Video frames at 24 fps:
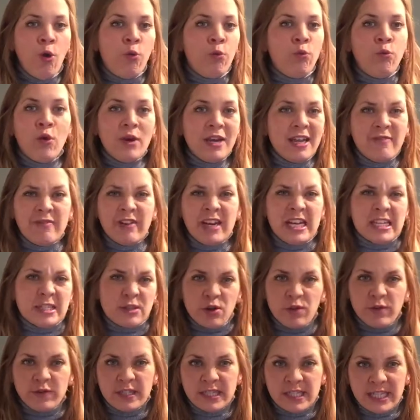what even is
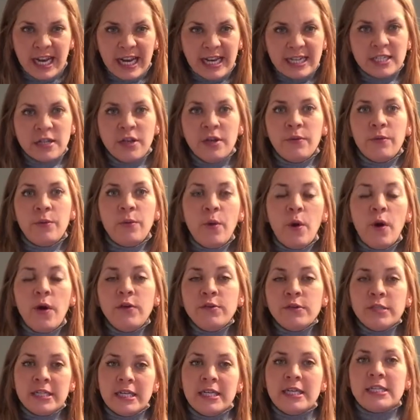Ofsted? Well,
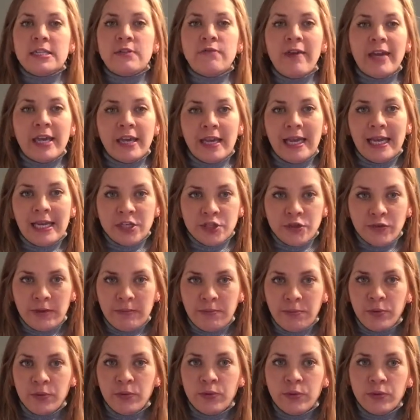Ofsted is a regulatory
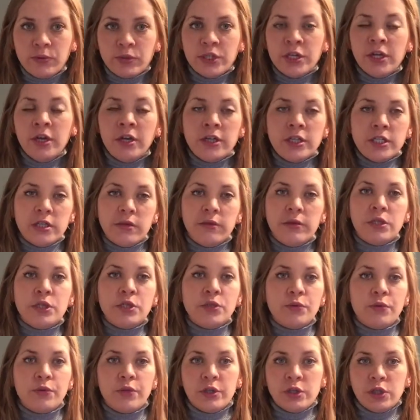board to
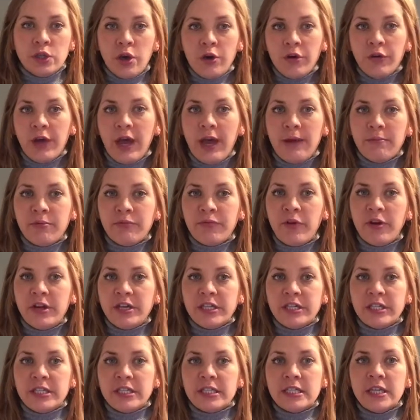ensure that childcare
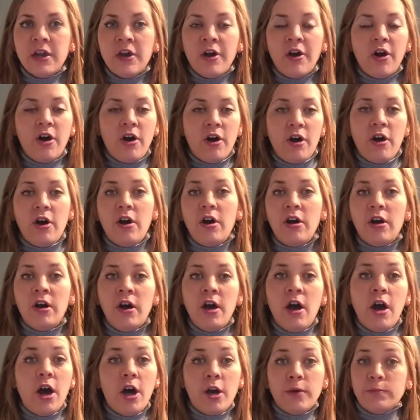providers
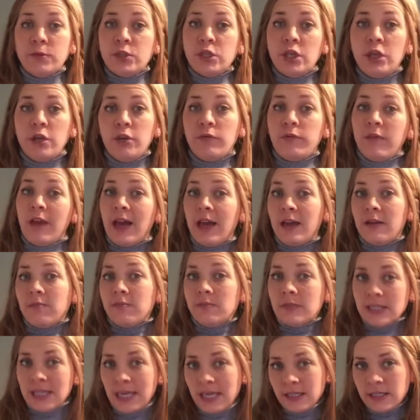are up to their
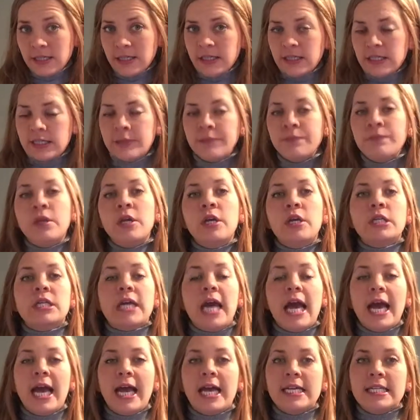standards.
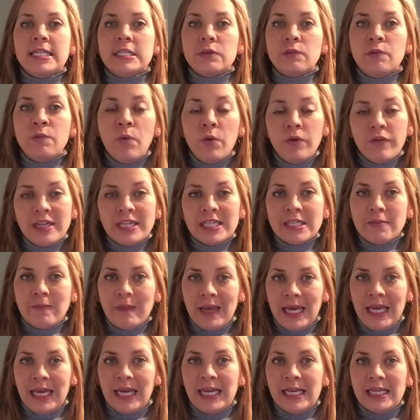And what this
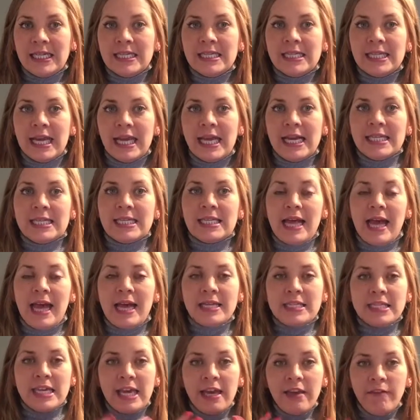means is
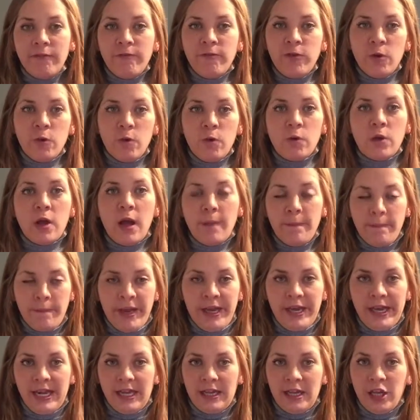that if your
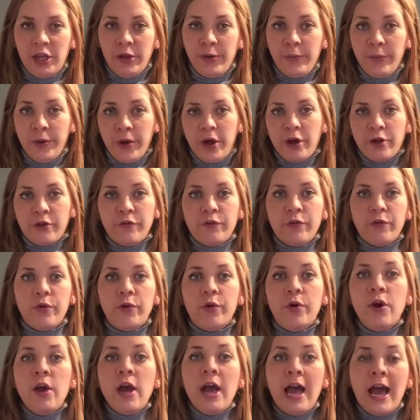company that you work
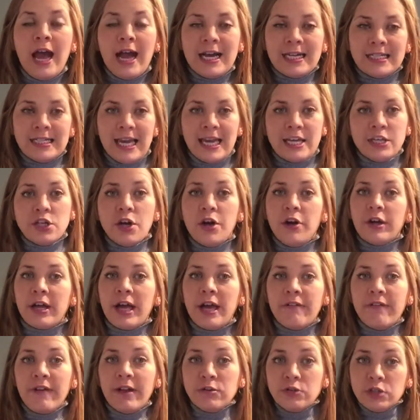for has a
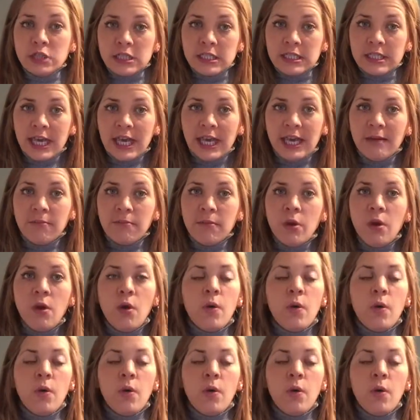childcare voucher scheme